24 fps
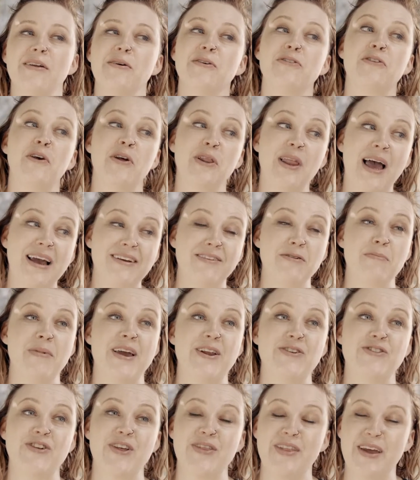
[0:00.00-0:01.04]
also like to
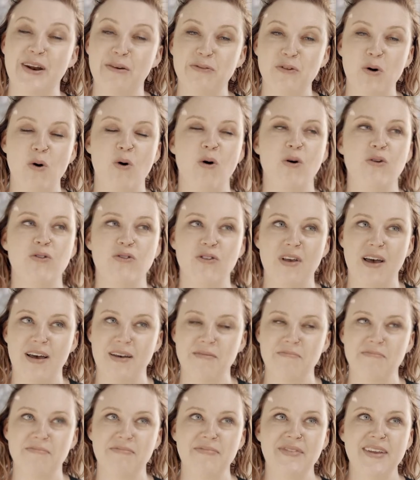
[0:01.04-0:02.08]
mention that, of course,
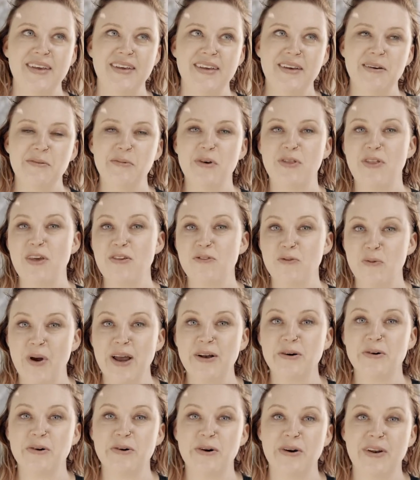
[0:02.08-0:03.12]
with this
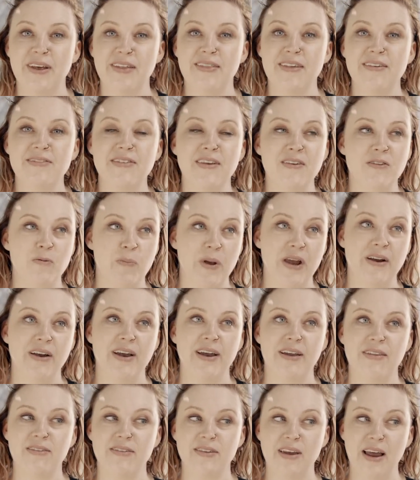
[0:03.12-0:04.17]
record and this
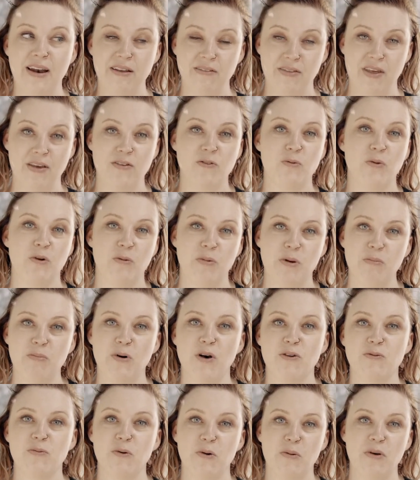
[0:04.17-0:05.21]
experience, none of this would have been
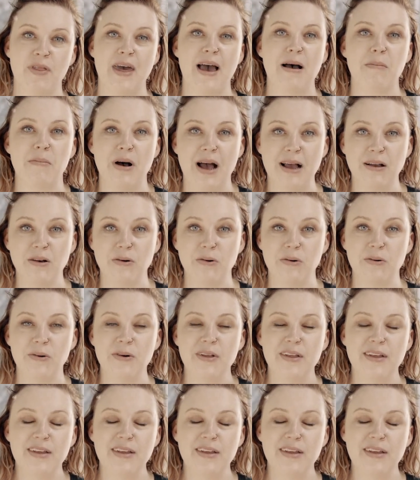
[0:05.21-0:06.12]
possible without Michael,